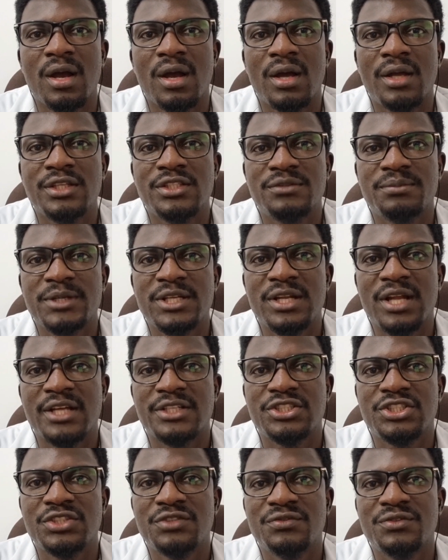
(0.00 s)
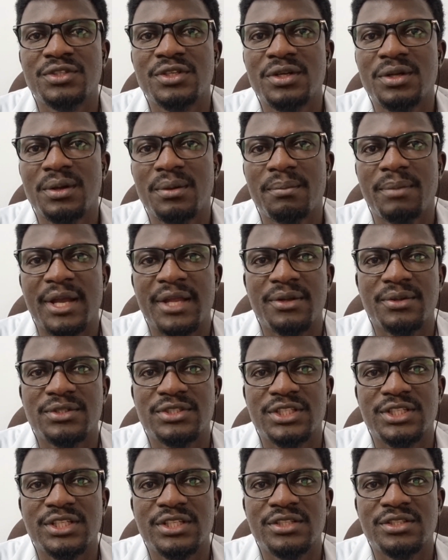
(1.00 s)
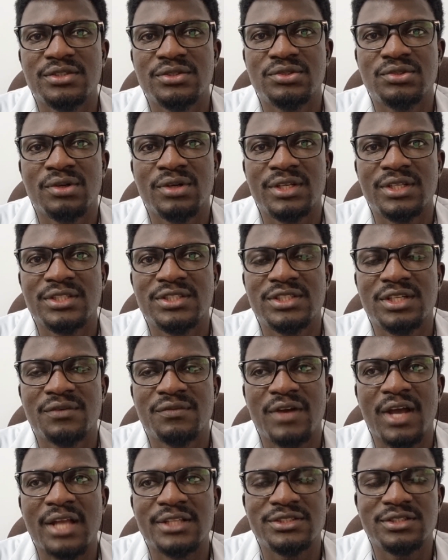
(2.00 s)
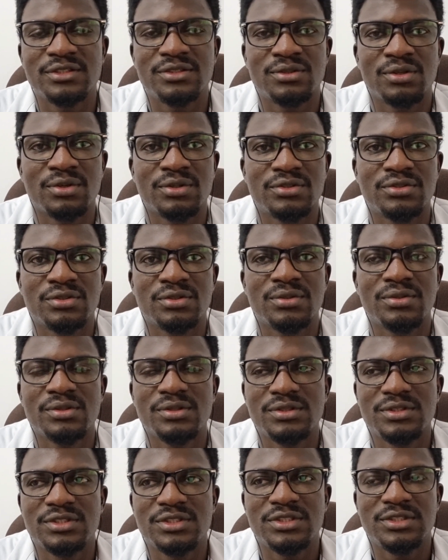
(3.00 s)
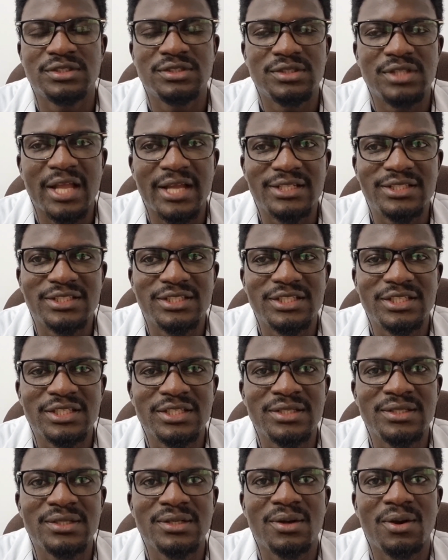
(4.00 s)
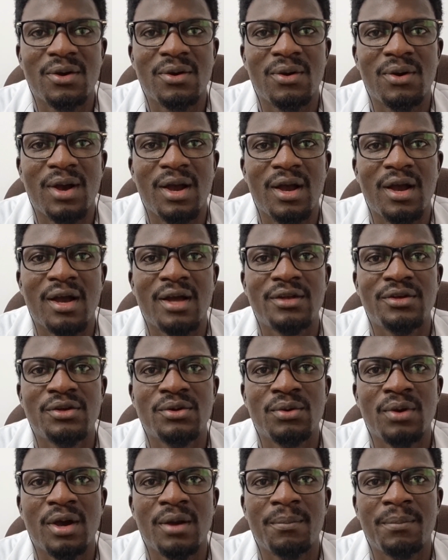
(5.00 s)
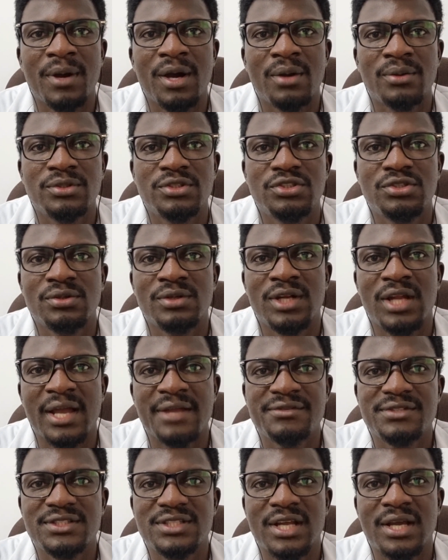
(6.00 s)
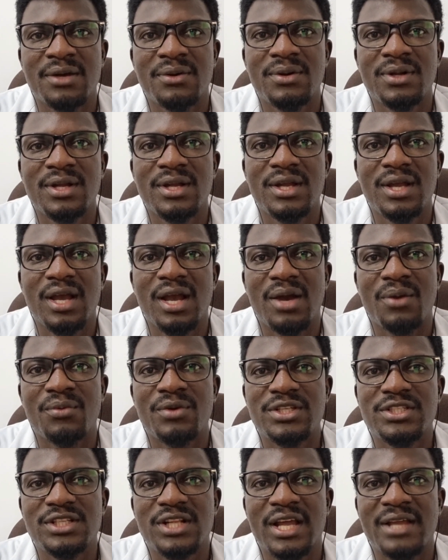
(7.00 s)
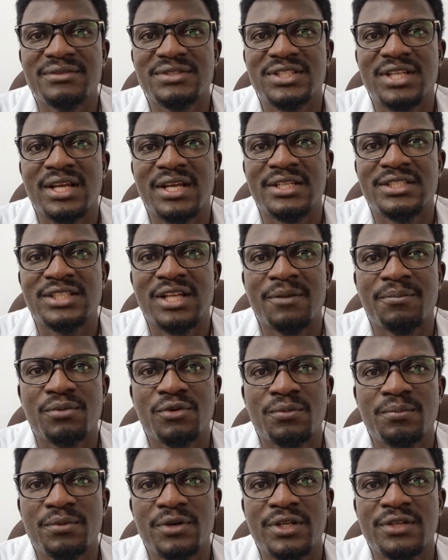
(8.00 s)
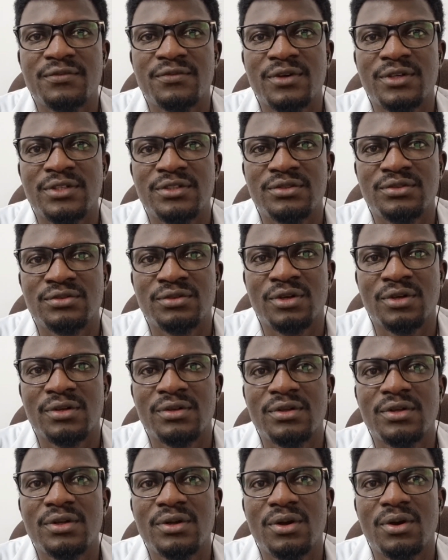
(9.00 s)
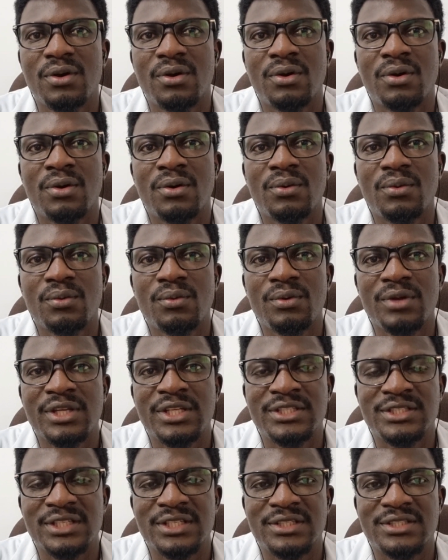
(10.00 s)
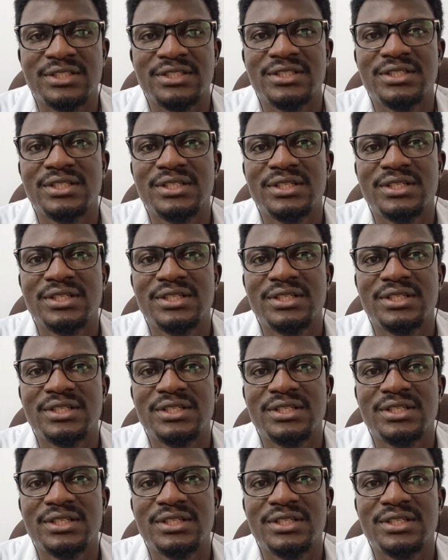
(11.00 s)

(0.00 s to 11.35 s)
is being achieved by you taking the drug itself. Ask the doctor. Let he or her know about your lifestyle and which lifestyle is appropriate for the drug or isn't.